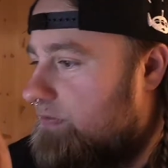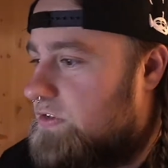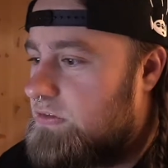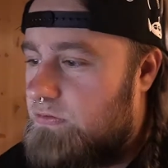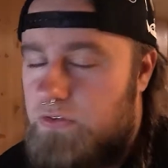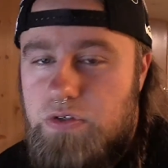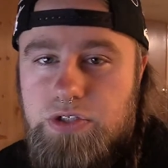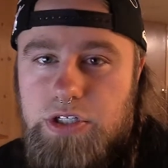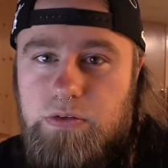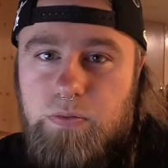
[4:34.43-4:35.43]

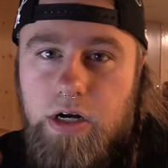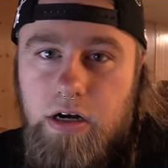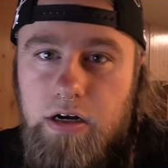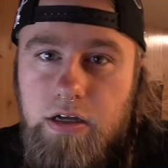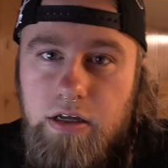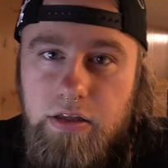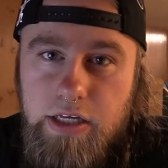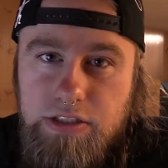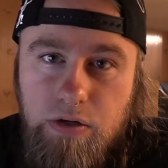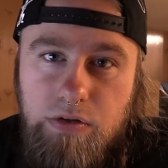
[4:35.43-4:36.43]
confusion where
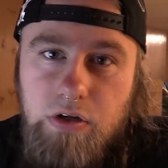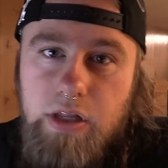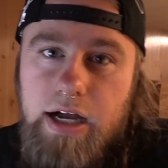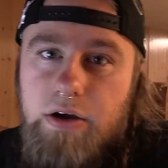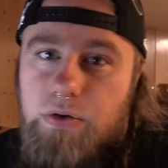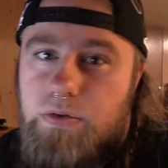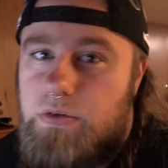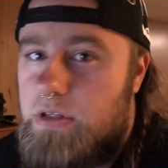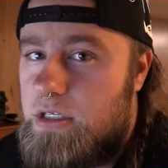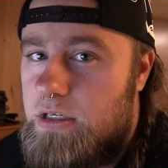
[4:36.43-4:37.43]
they don't allow
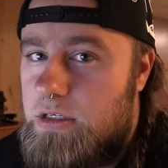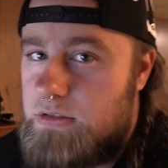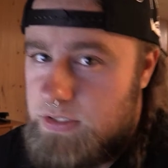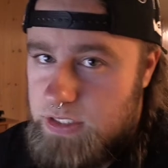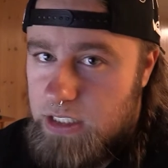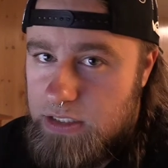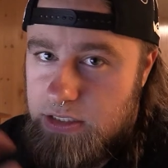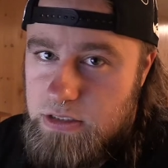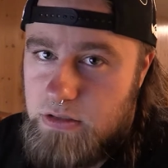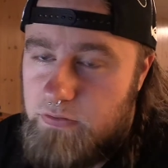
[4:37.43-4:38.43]
the
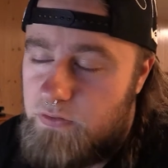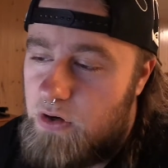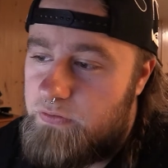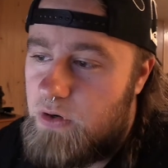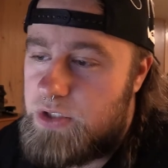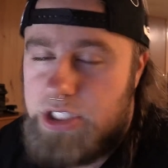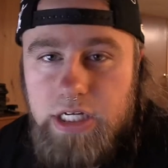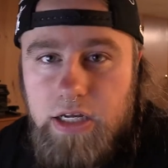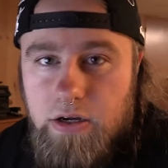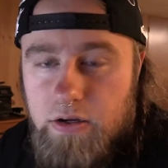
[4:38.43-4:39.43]
citizens of
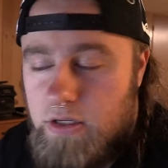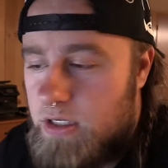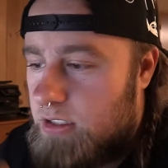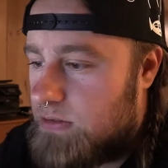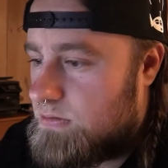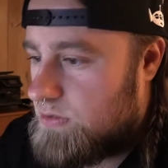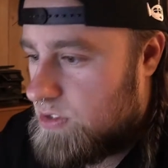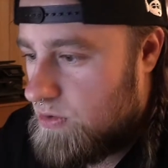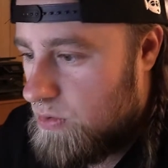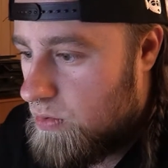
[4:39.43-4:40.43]
Oceania
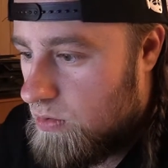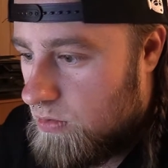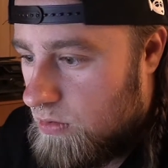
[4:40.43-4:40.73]
to